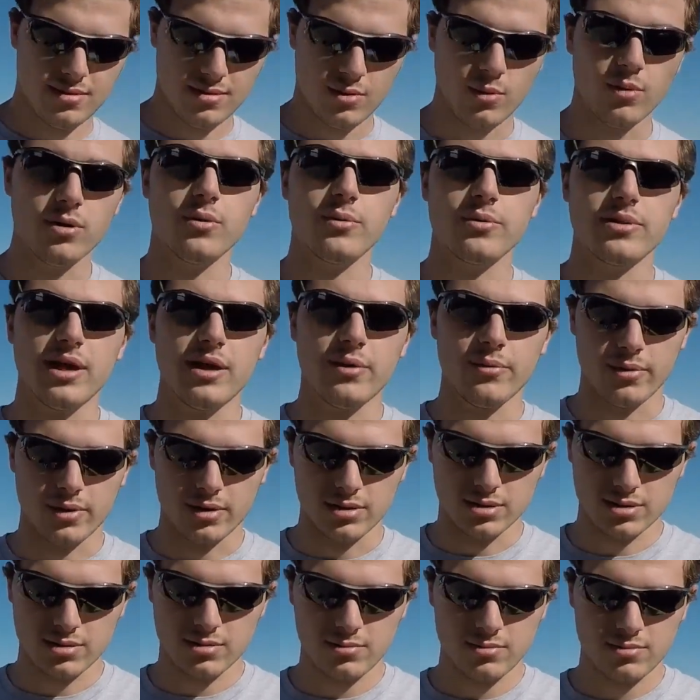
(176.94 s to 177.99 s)
I wonder what that
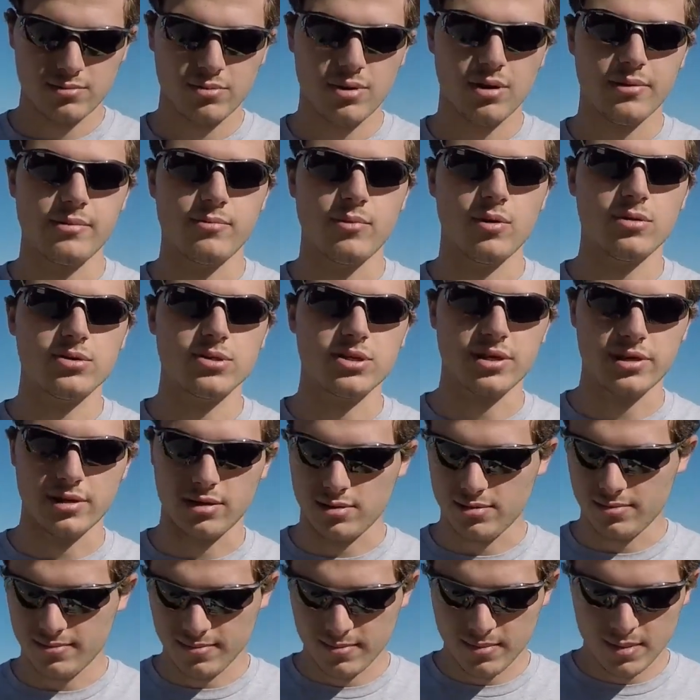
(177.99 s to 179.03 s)
was. Probably a motorcycle.
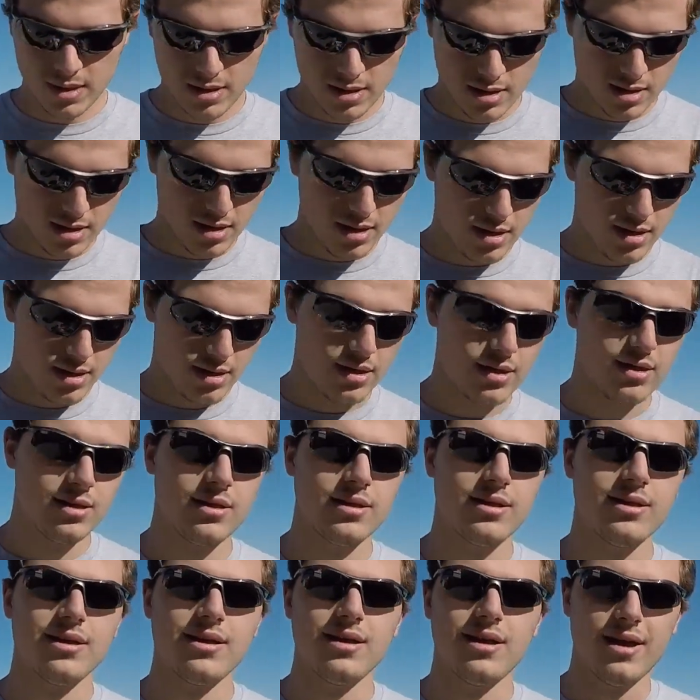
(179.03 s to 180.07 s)

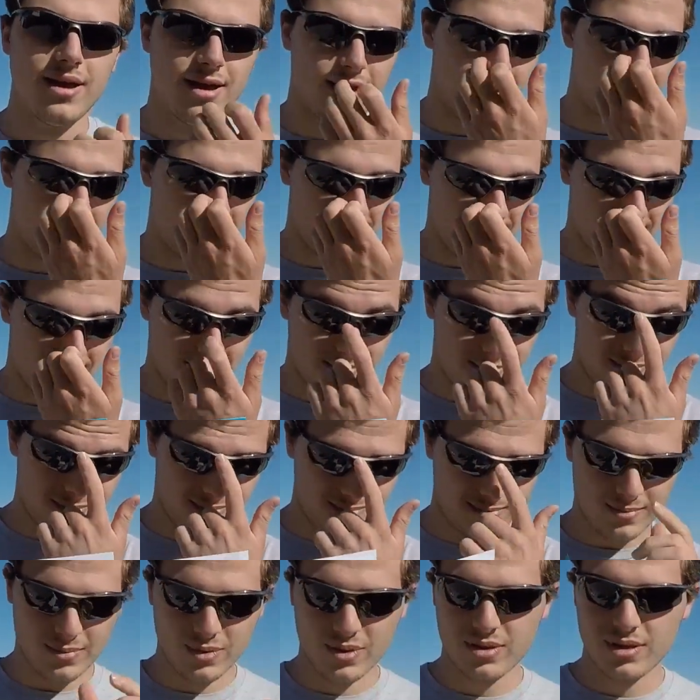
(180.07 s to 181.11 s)
And
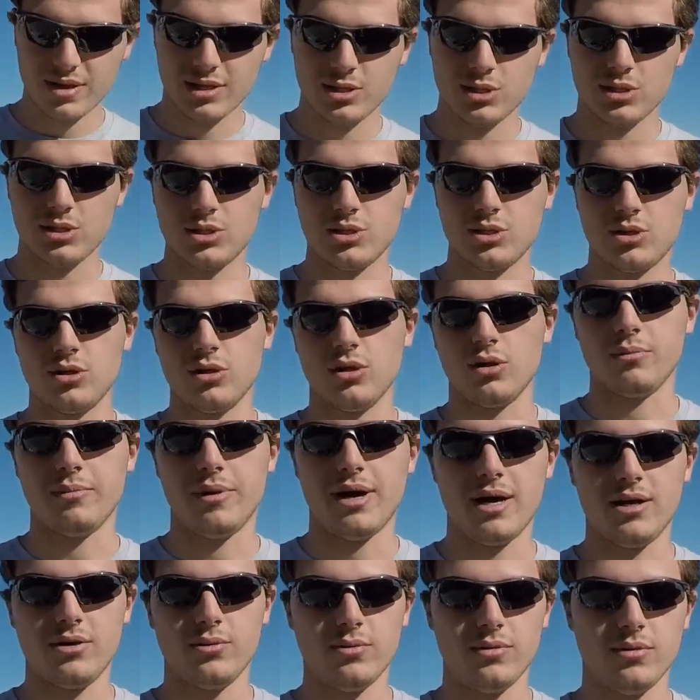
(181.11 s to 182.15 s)
this is just your little
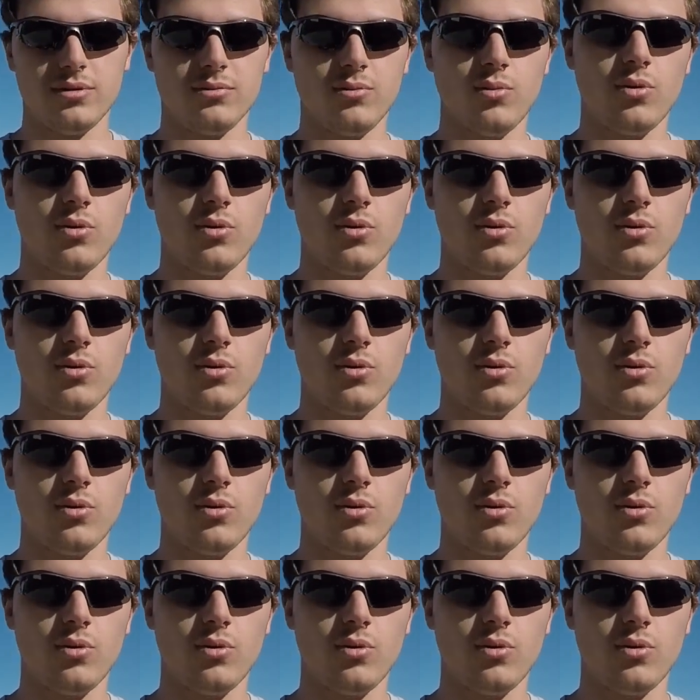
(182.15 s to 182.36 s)
manual and